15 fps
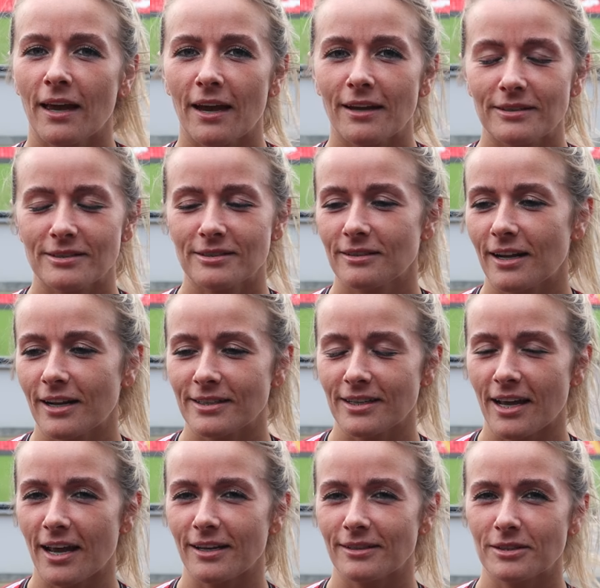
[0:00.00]
Yeah, it's like I
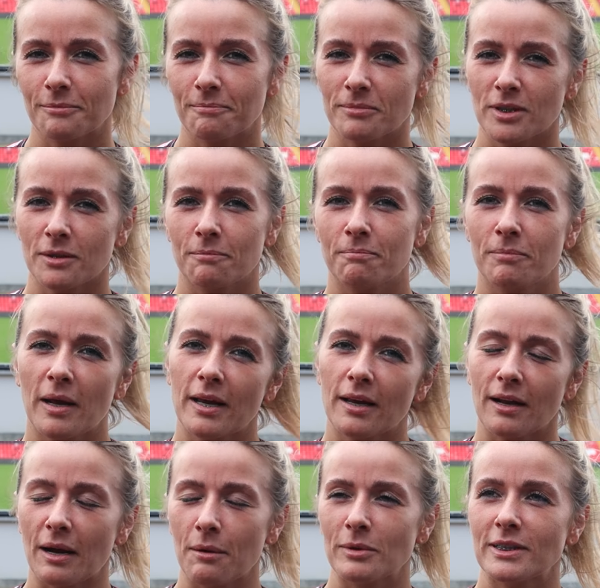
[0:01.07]
say, to, to
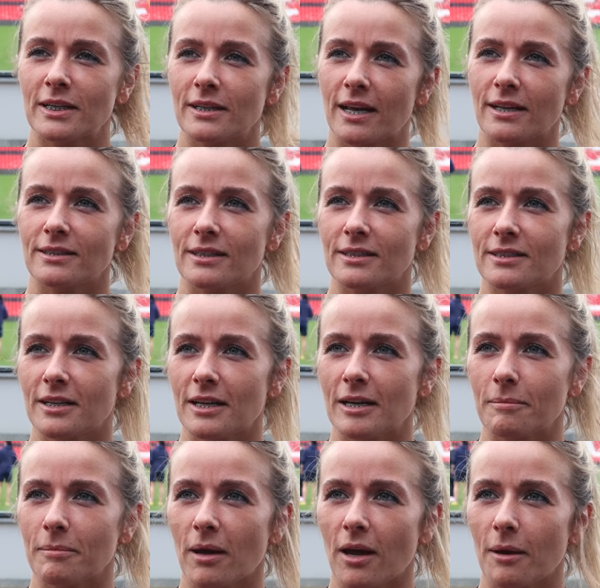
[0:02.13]
play how we did against this
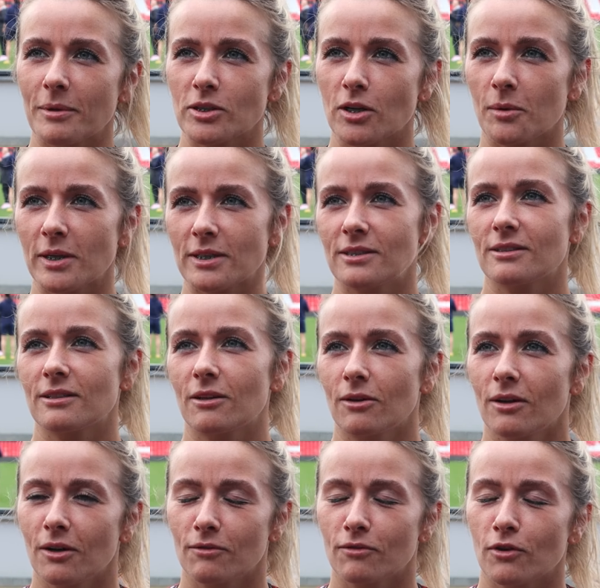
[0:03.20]
team, um, it's always
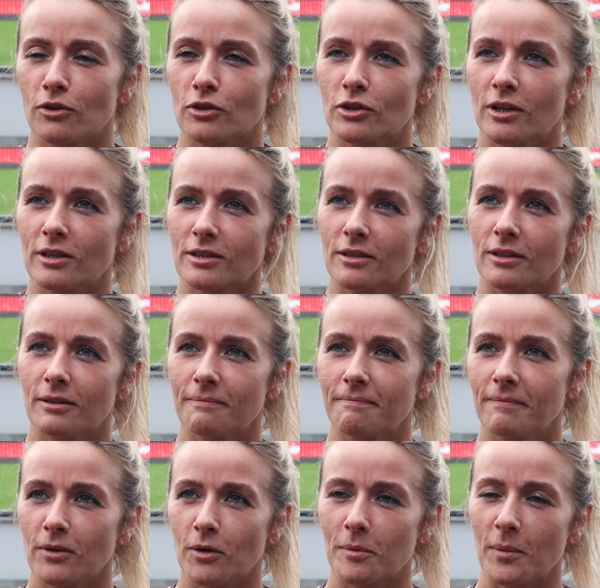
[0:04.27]
unfortunate to
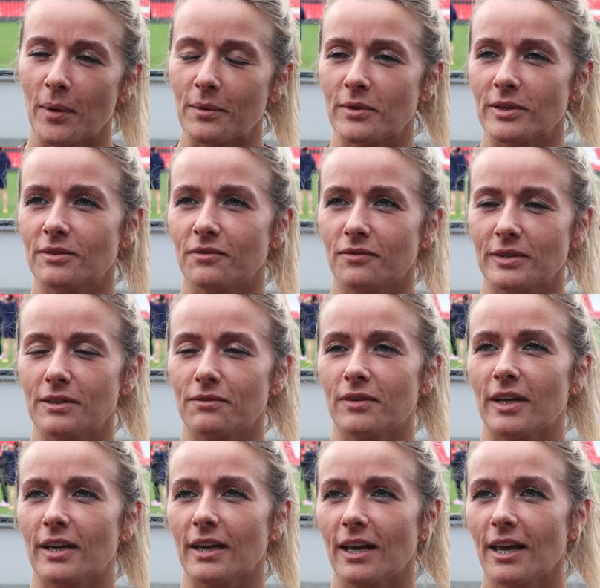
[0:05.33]
come away with a
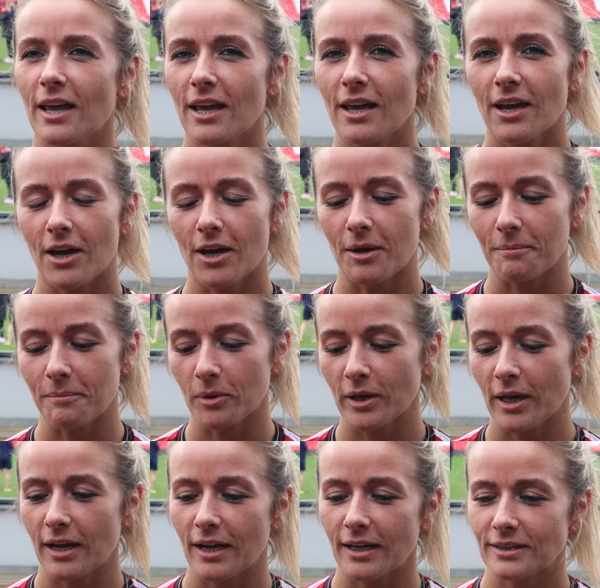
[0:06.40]
defeat. Um, but
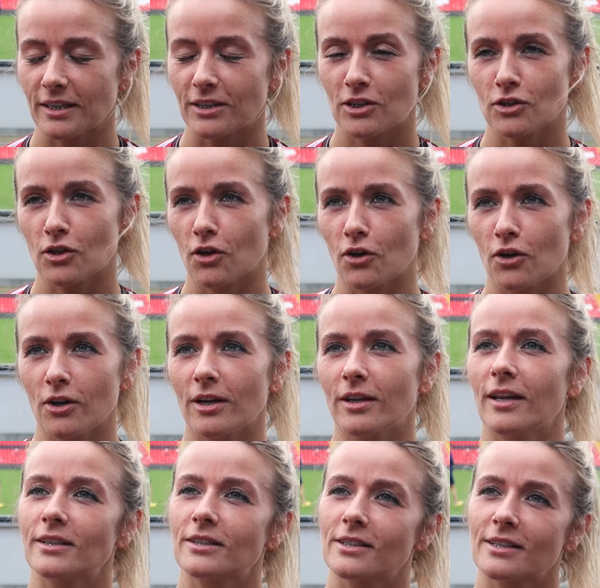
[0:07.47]
yeah, like I said, to score
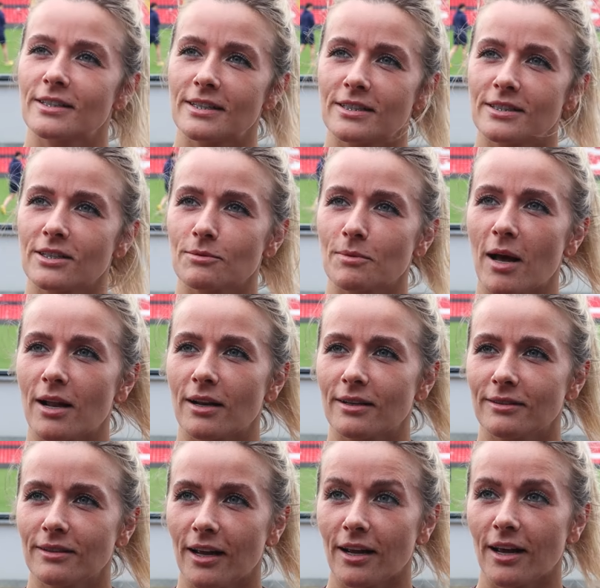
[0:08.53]
and then to assist as well,
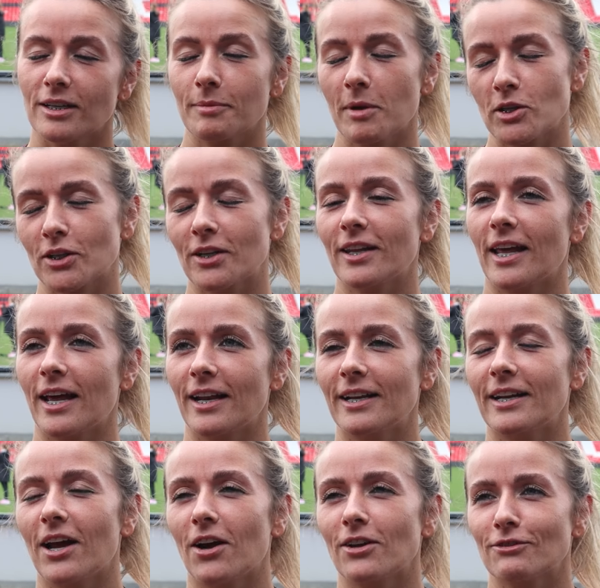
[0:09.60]
especially at the
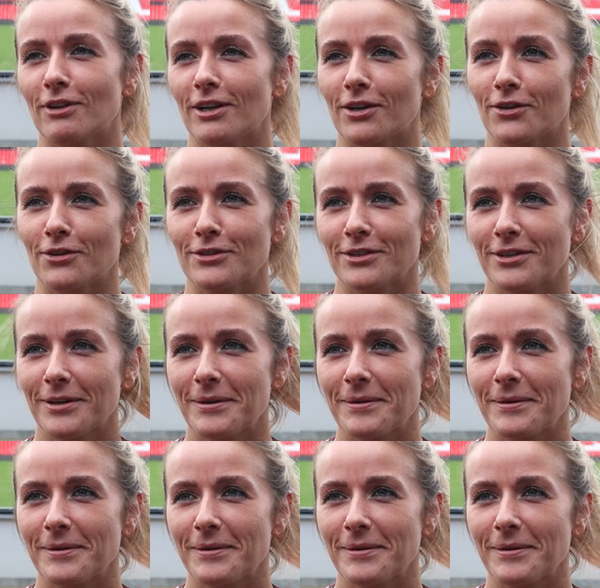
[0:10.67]
LNER, was really good.